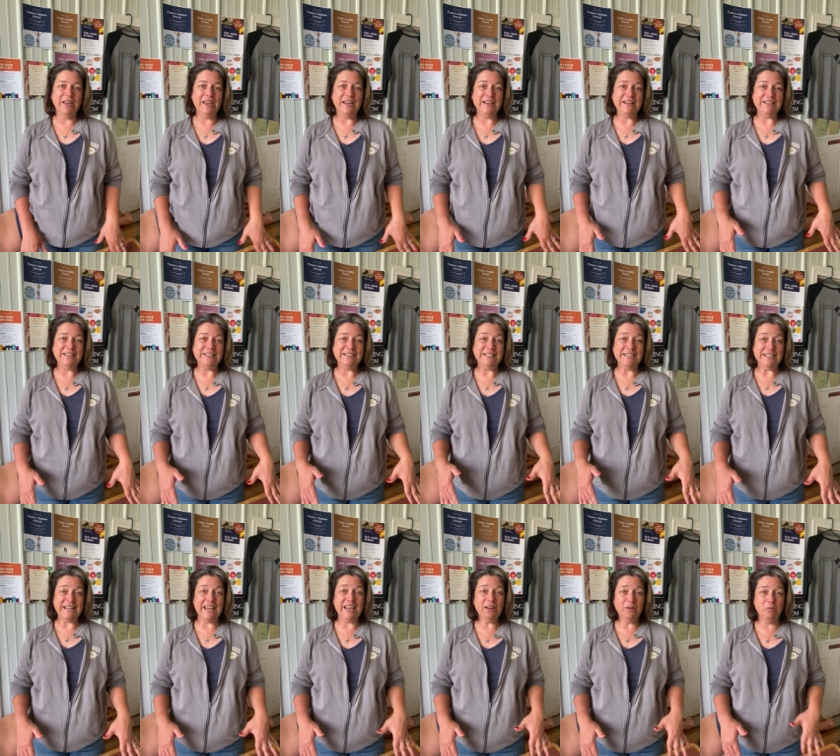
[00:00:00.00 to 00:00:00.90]
and
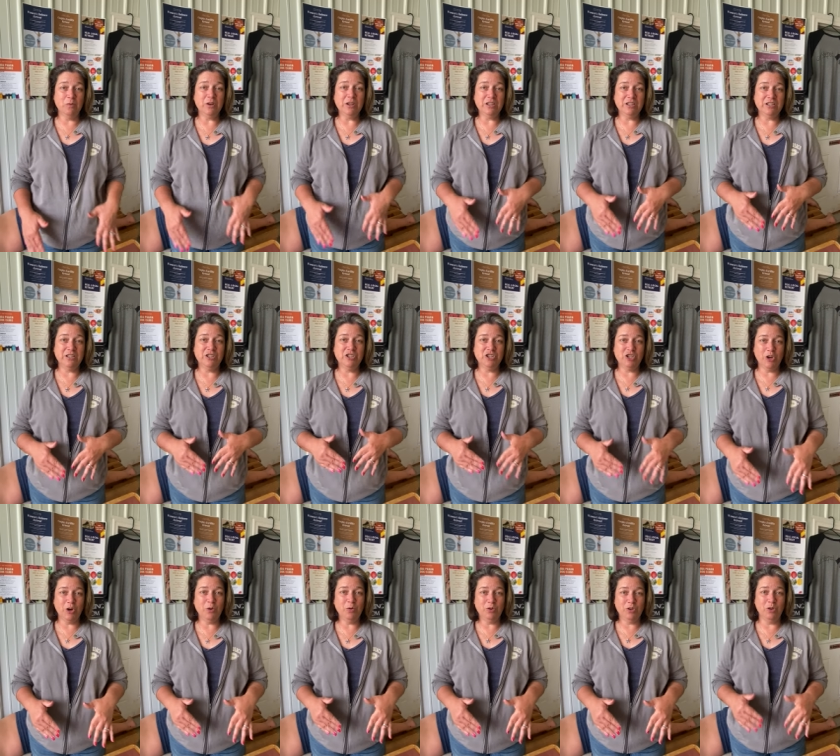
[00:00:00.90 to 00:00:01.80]
today I wanted to
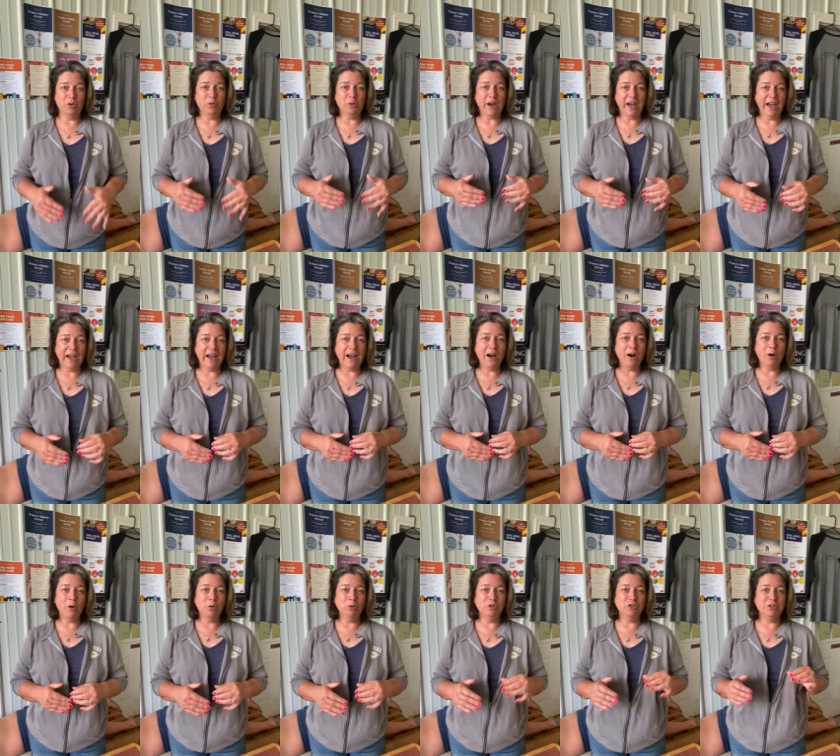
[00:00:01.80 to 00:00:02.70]
show you
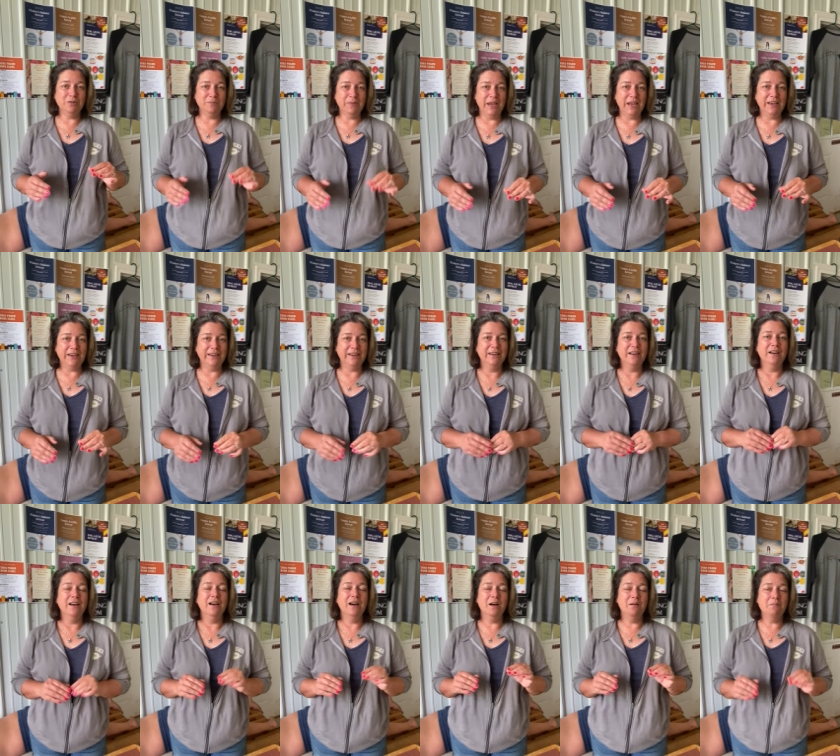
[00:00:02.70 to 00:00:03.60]
how to make
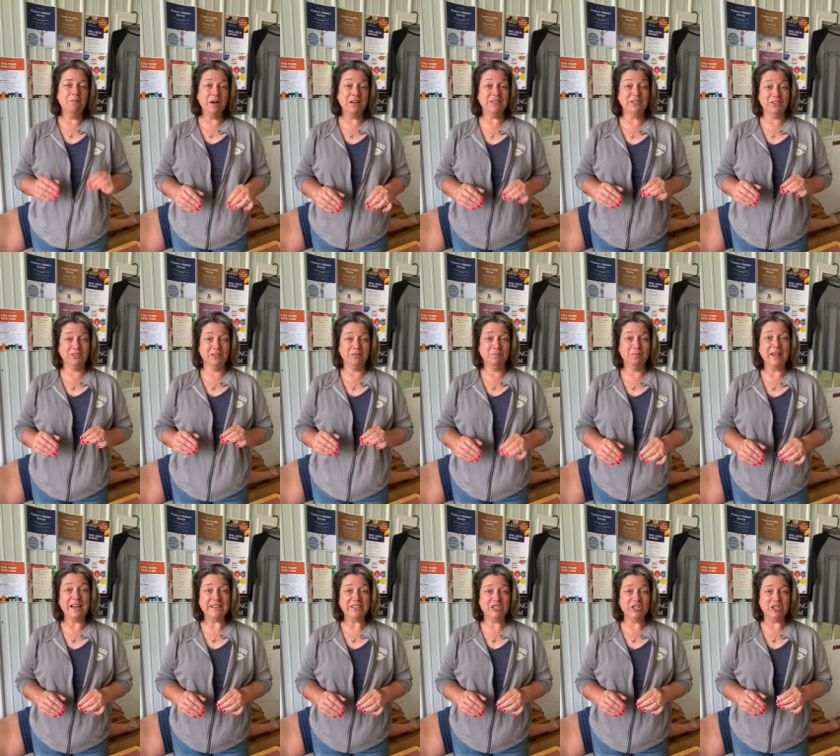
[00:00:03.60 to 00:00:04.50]
a mustard
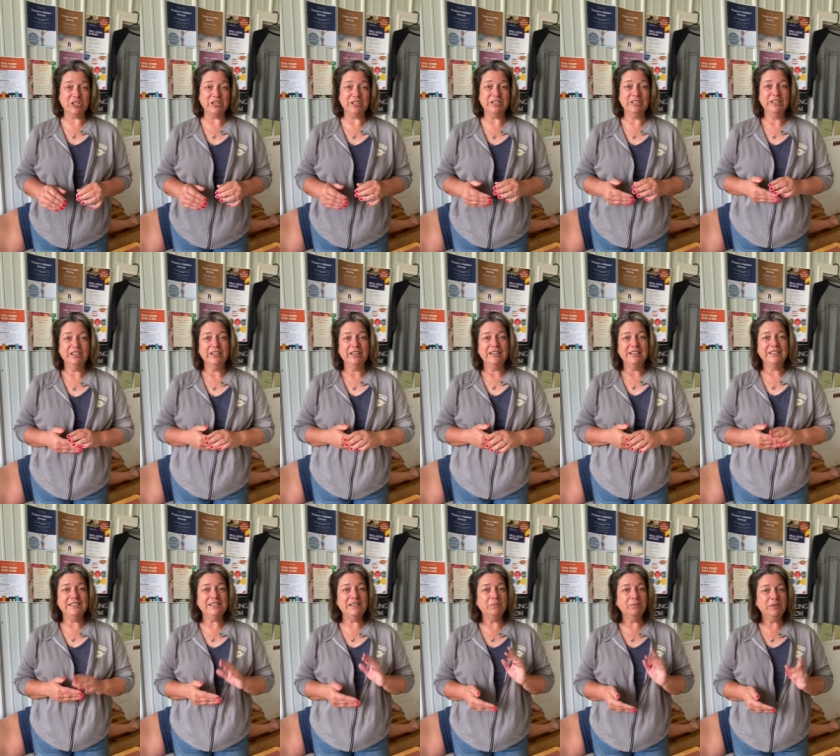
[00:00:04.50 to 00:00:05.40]
plaster.
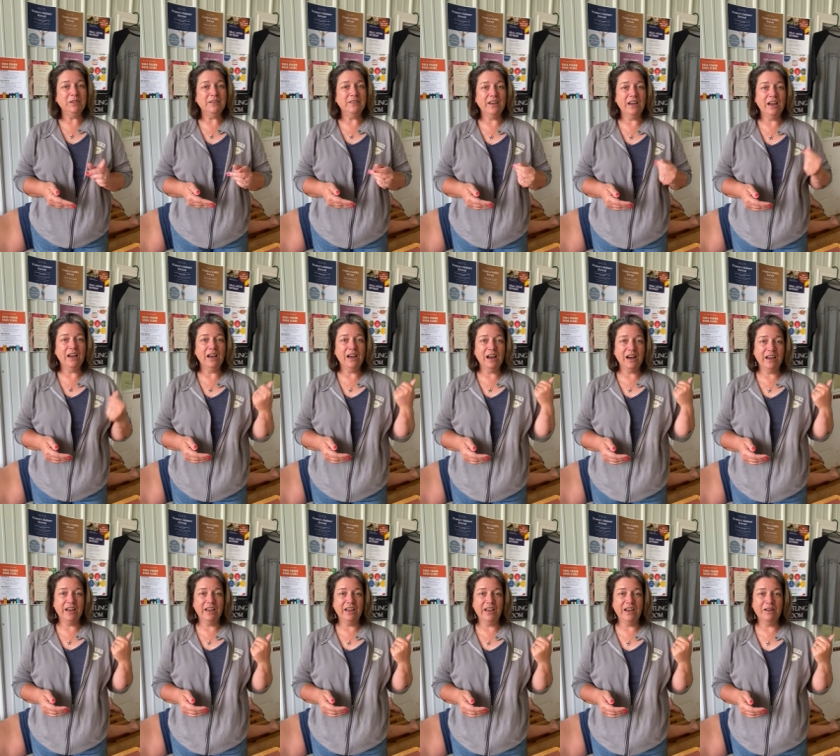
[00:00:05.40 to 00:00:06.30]
It's something that
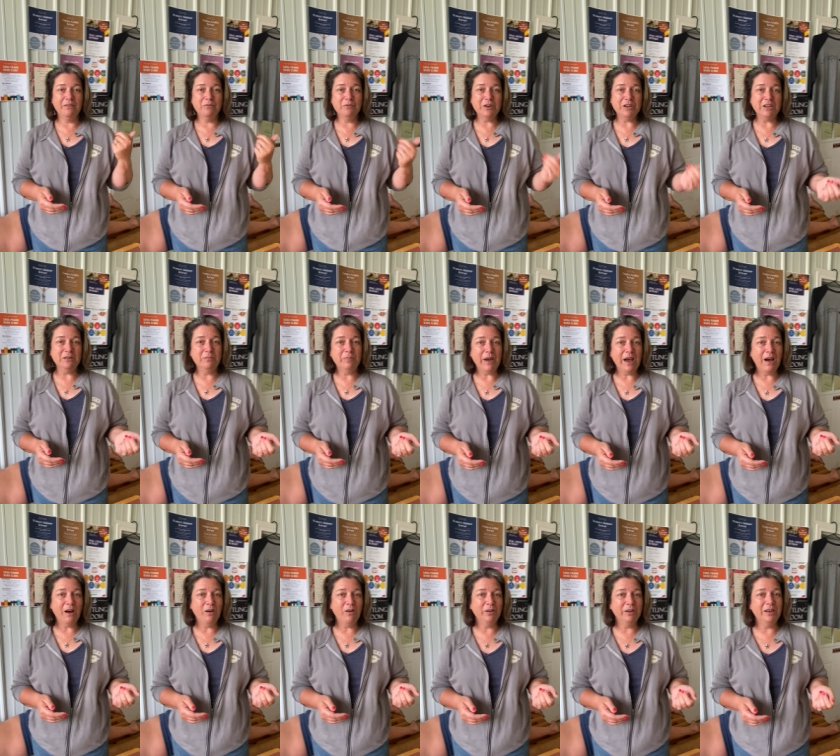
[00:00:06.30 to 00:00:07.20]
I have written
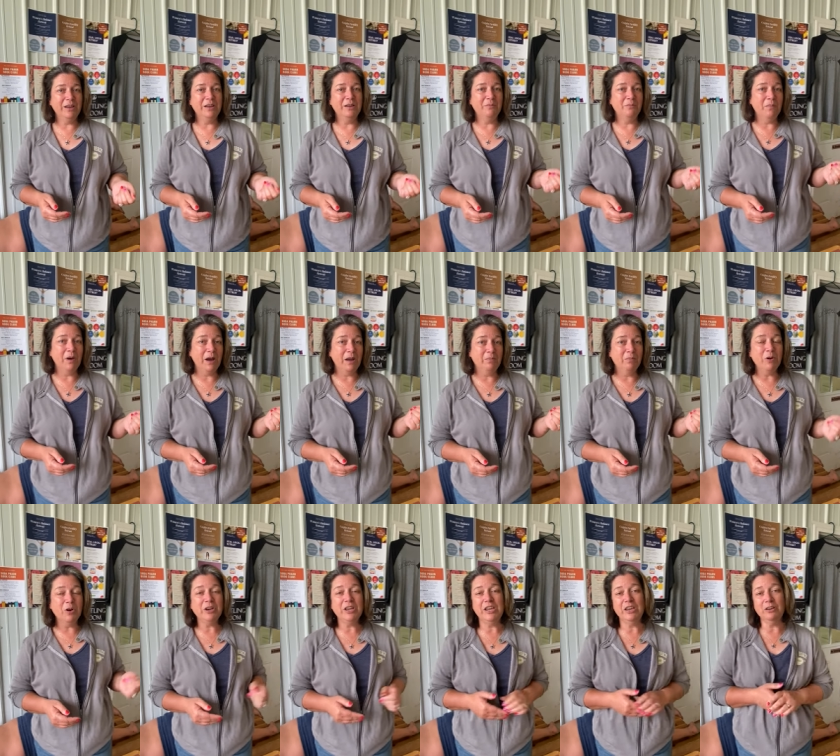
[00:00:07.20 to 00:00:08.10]
about in my
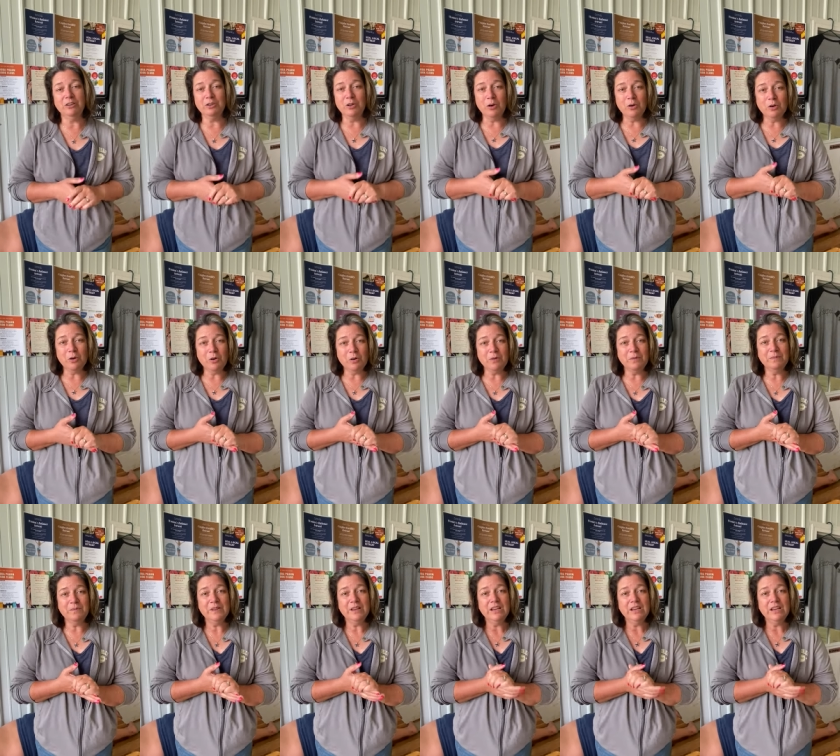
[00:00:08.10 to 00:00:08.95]
book Heal Local